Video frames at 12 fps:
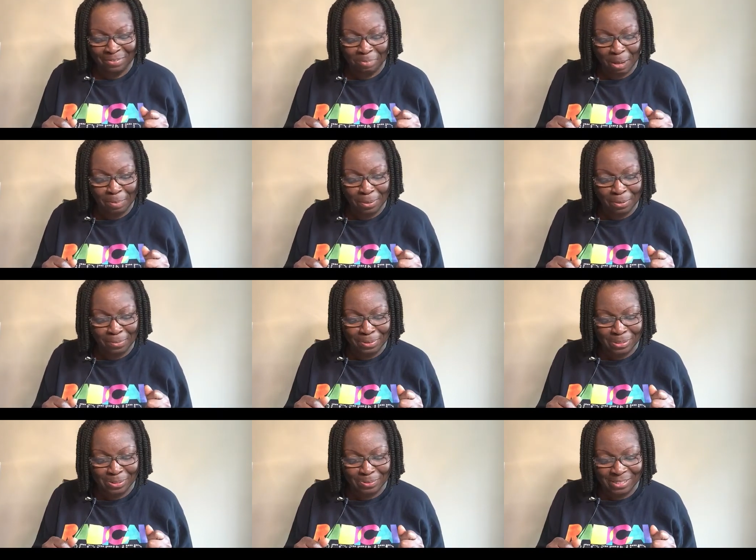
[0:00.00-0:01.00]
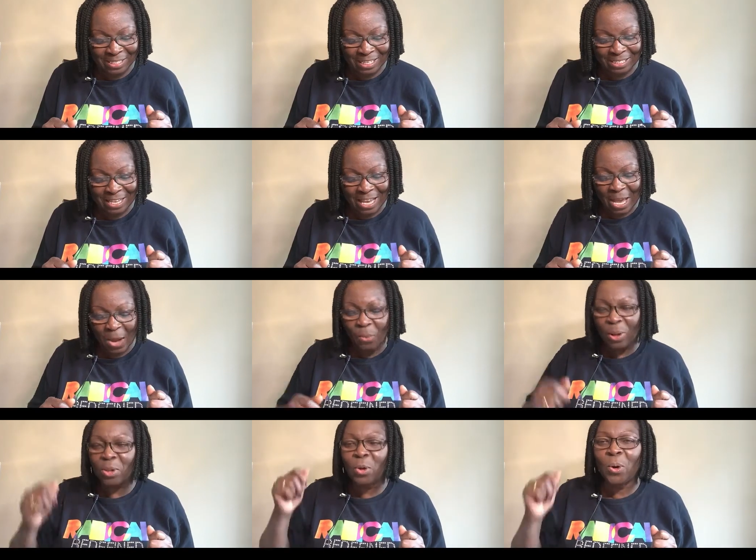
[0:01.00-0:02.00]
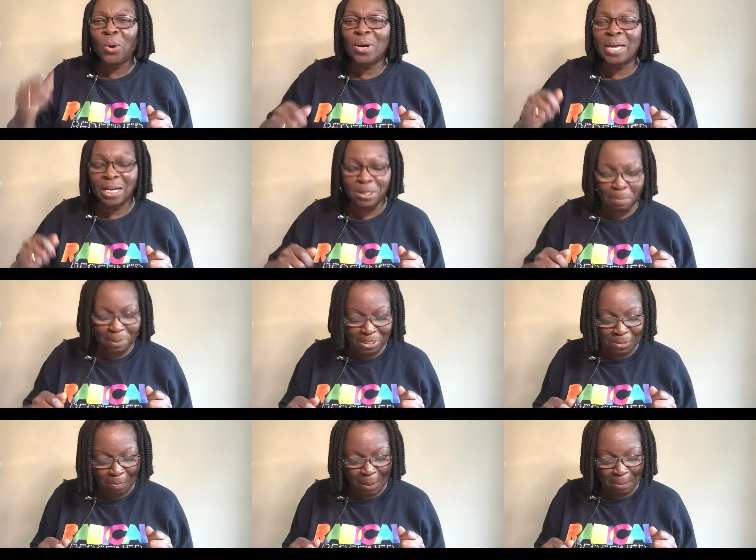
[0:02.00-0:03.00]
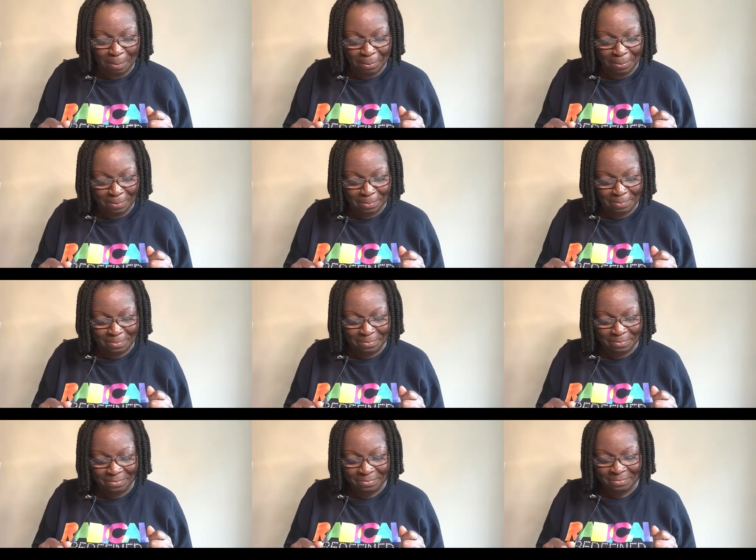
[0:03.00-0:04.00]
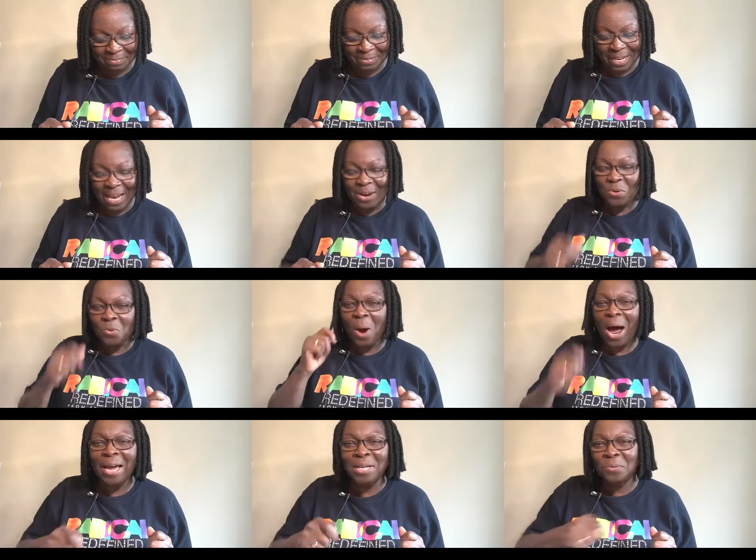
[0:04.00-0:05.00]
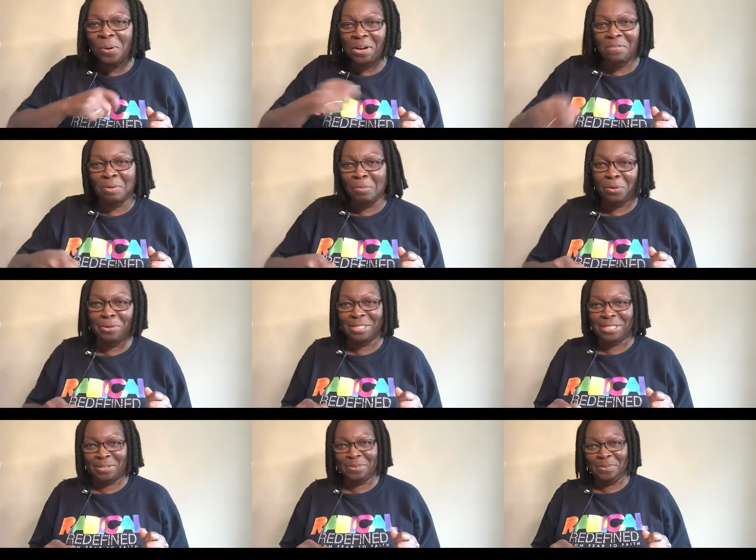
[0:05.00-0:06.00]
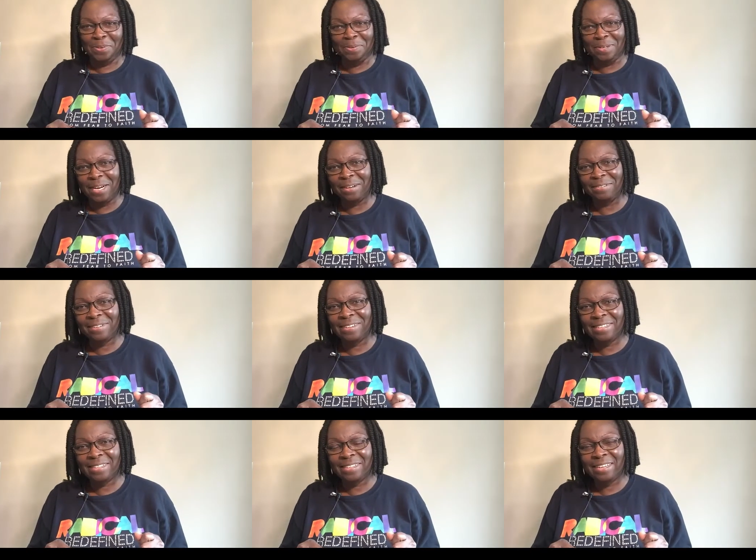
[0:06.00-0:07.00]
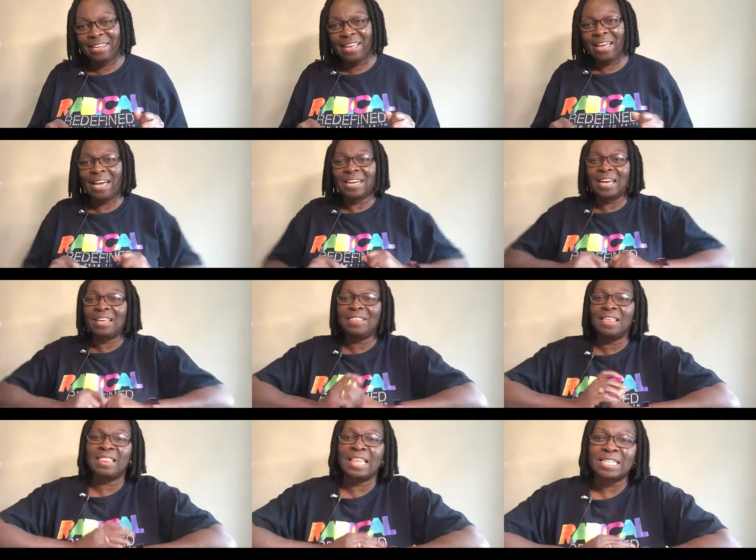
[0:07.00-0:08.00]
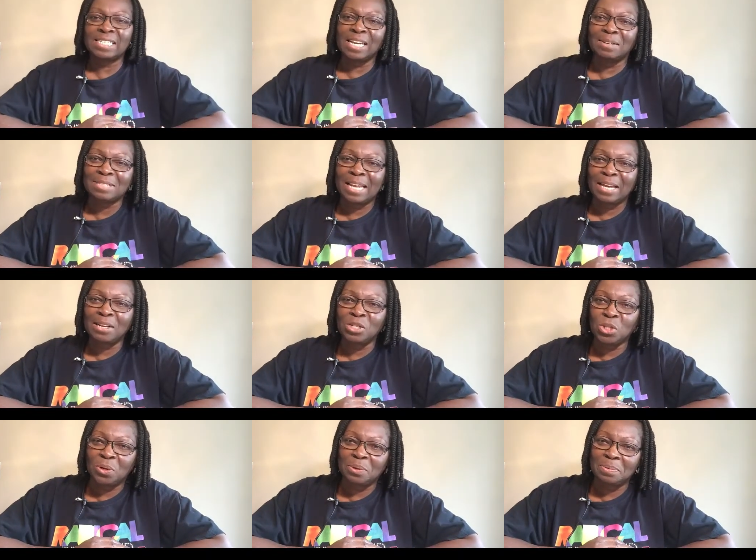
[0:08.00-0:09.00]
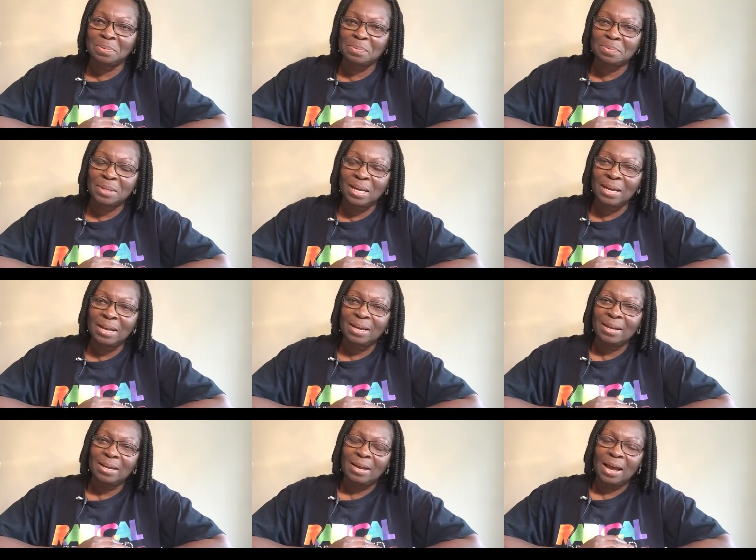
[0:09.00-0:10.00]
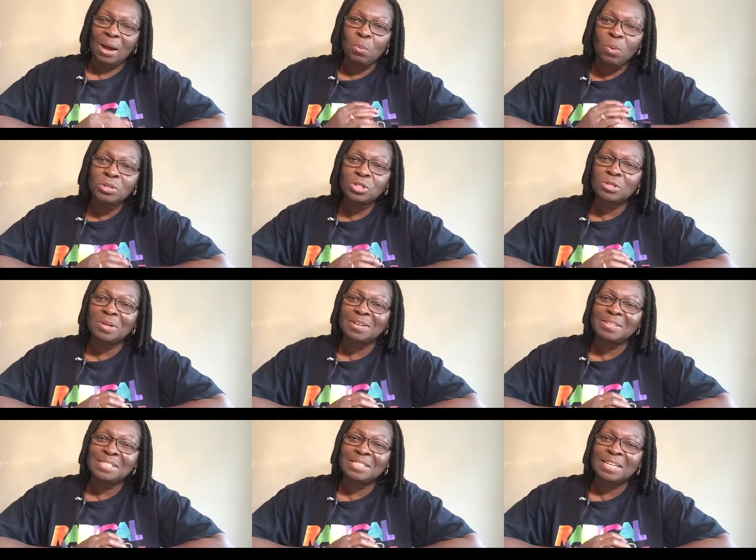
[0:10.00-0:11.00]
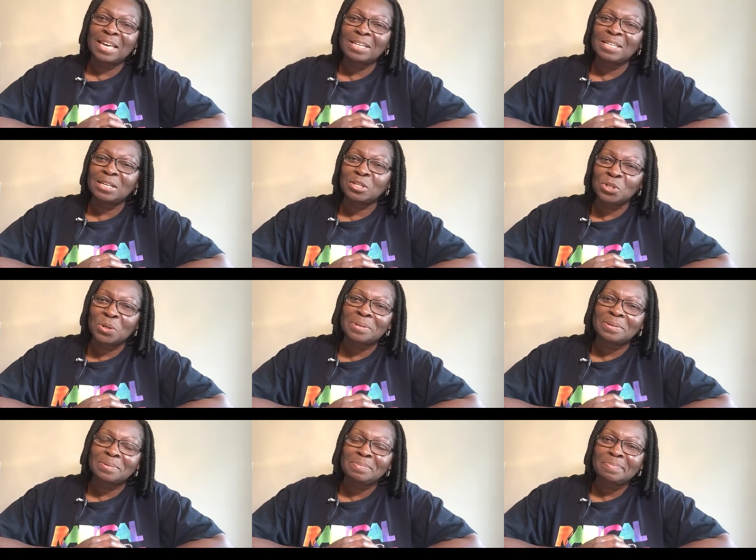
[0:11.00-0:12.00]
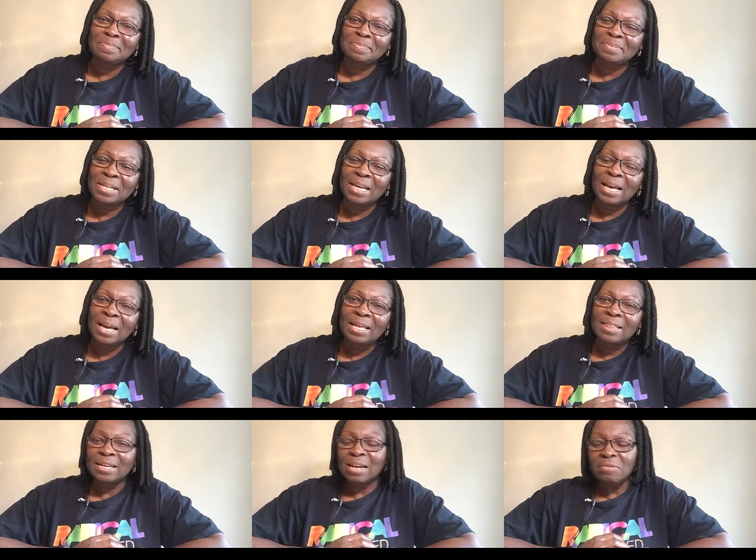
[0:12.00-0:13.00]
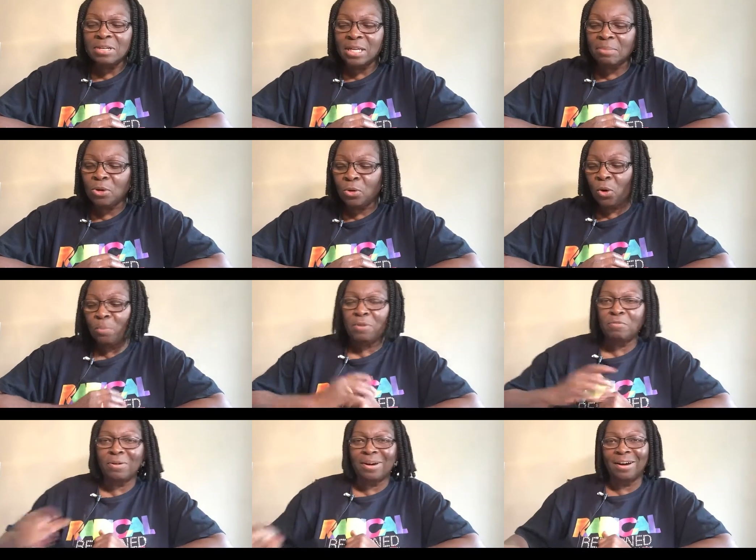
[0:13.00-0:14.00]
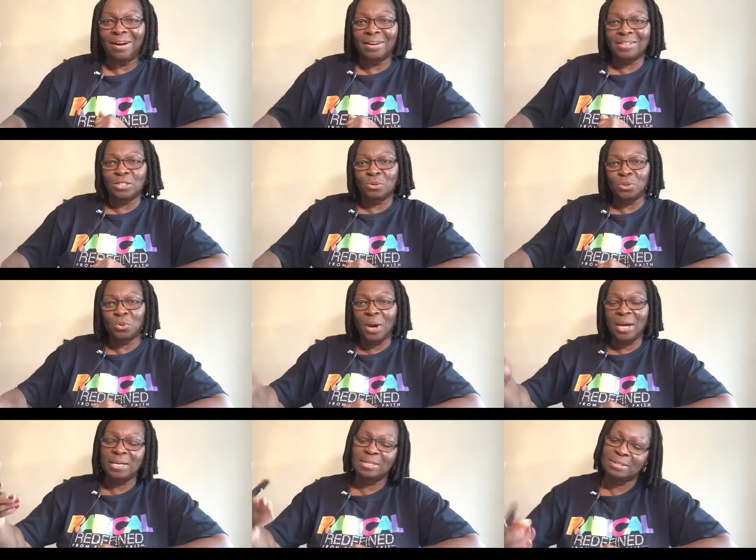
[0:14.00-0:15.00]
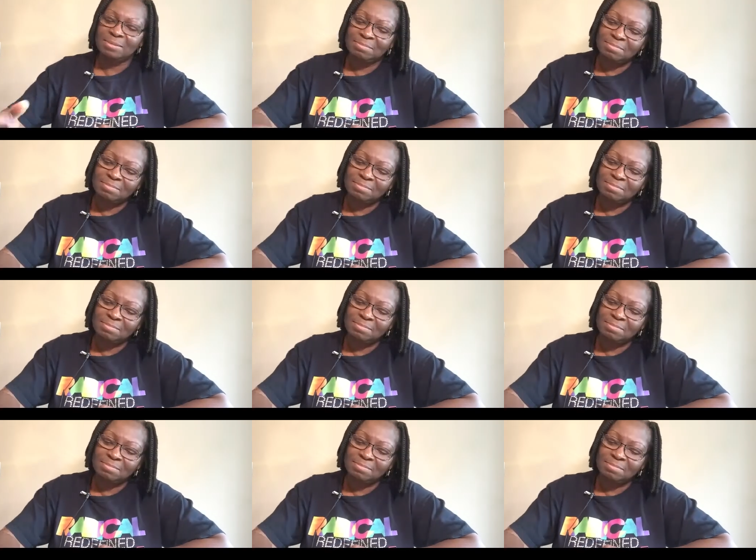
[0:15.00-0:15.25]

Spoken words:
Habakkuk was told, says, well, go get a piece of paper. Write whatever I'm going to tell you down. And I think that sounds like a journal. I want you to consider getting a journal that every time you go before God, you'd write